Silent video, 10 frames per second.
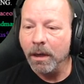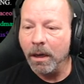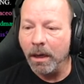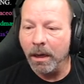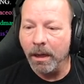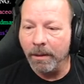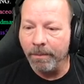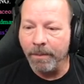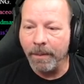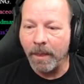
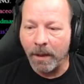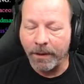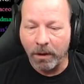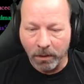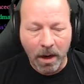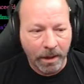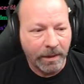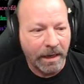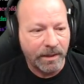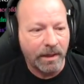Um, there are a lot of
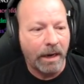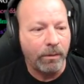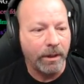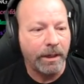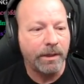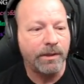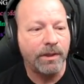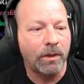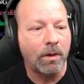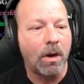things that I really
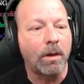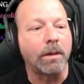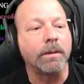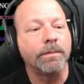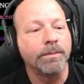consider art.